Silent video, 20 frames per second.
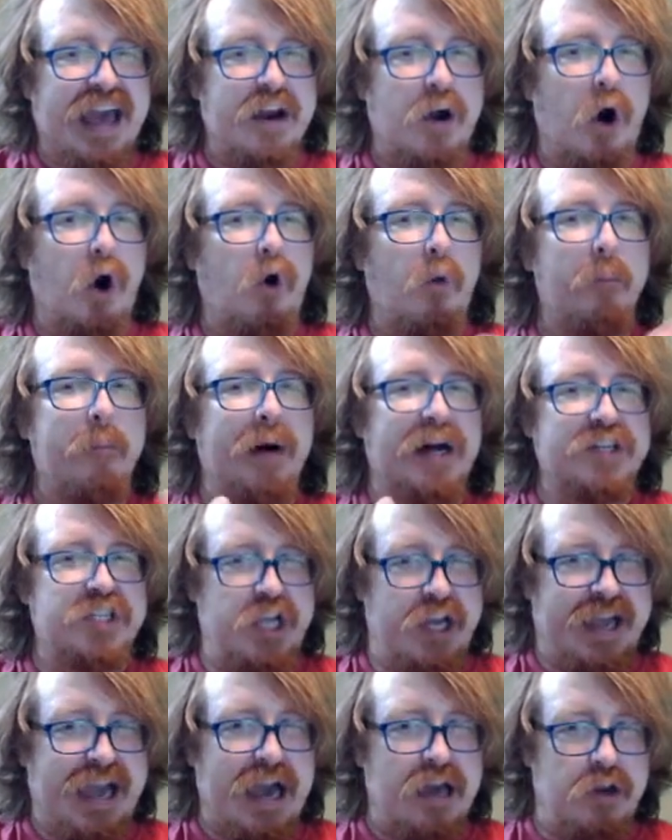a whole bunch of
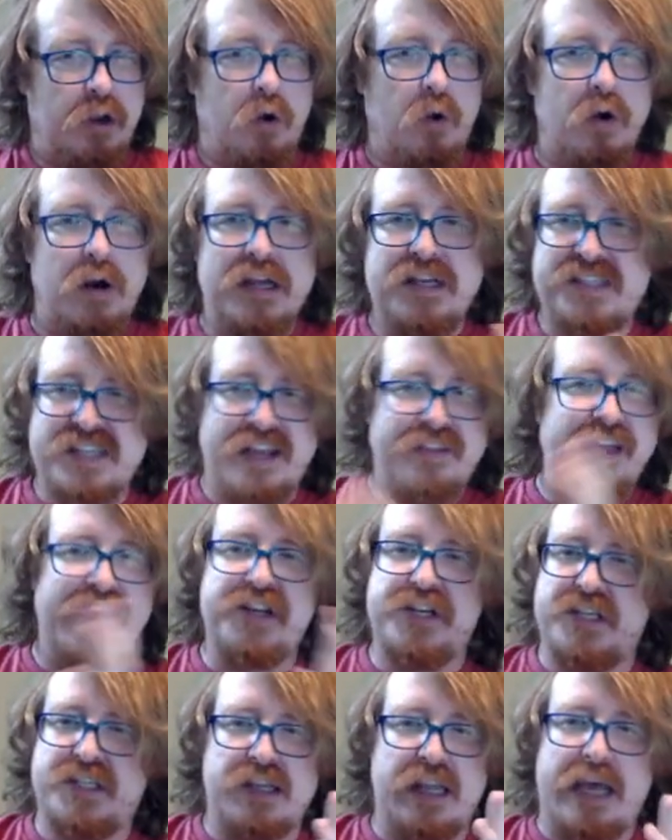categories, and they
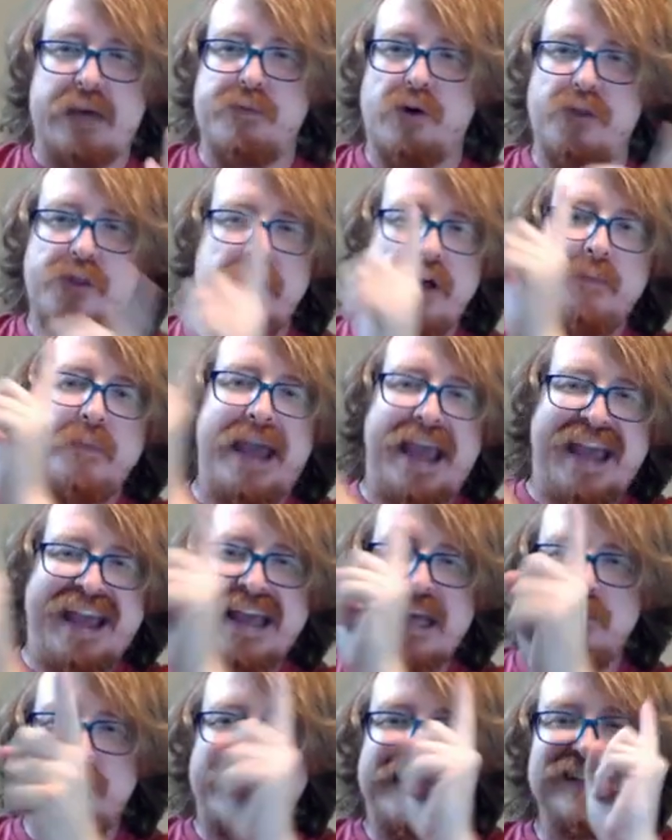just labeled them
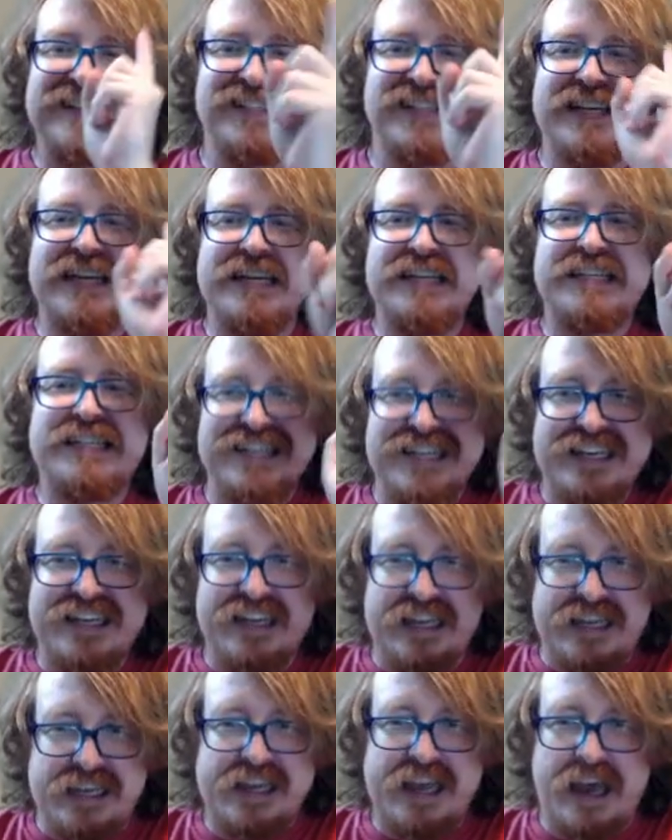A, B, C, D,
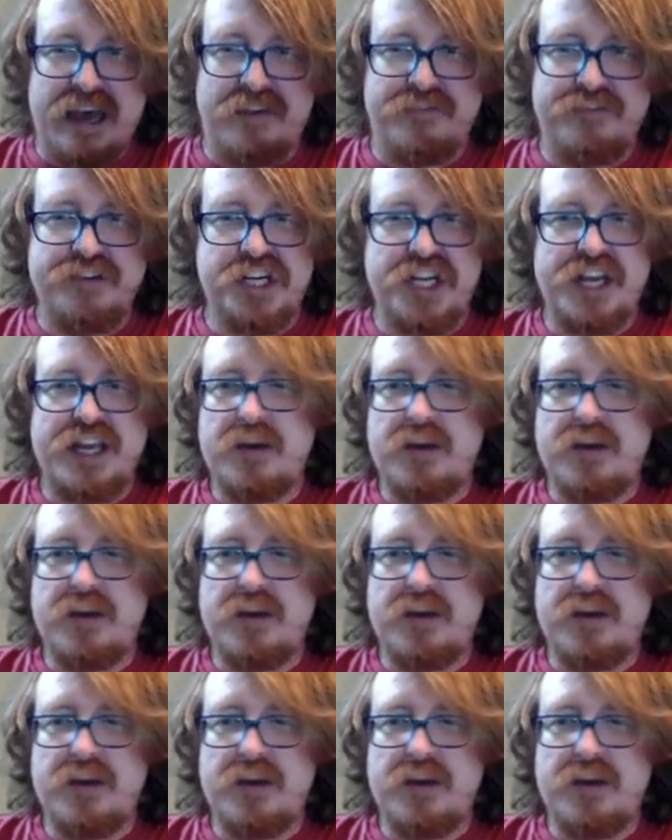E, F, G